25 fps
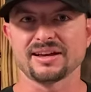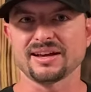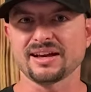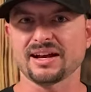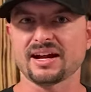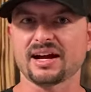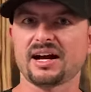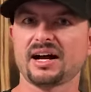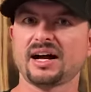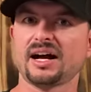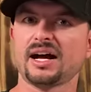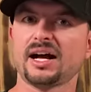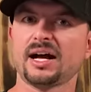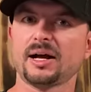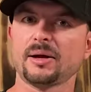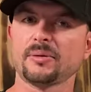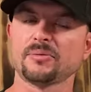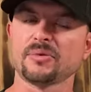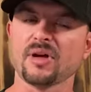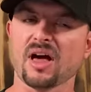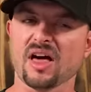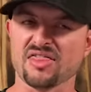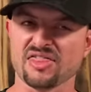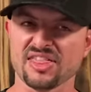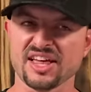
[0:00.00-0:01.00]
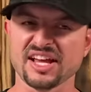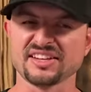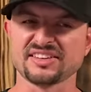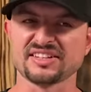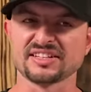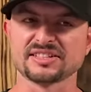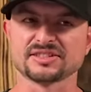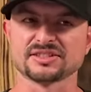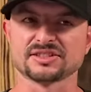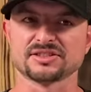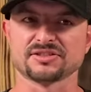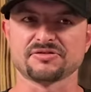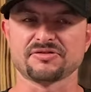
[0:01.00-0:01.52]
uh, I think this
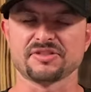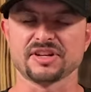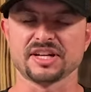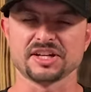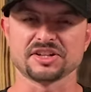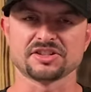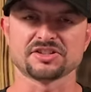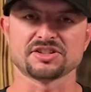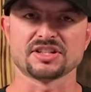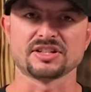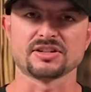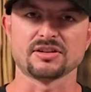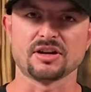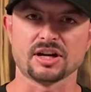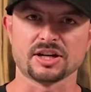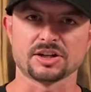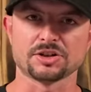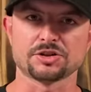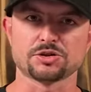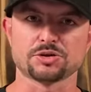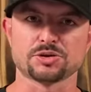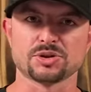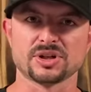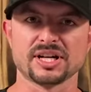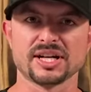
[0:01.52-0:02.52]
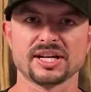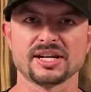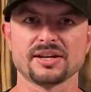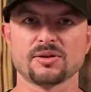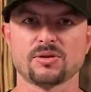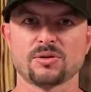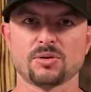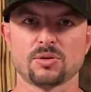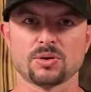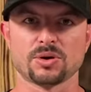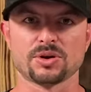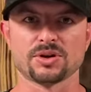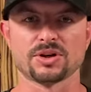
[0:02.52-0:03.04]
is a fish and not a tree,
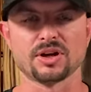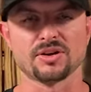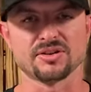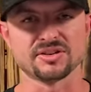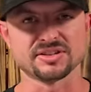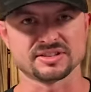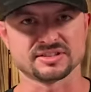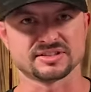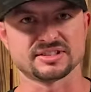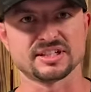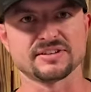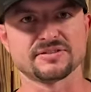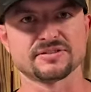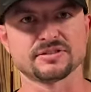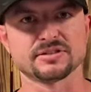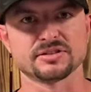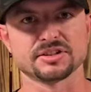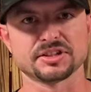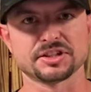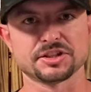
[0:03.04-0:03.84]
or no, this is definitely a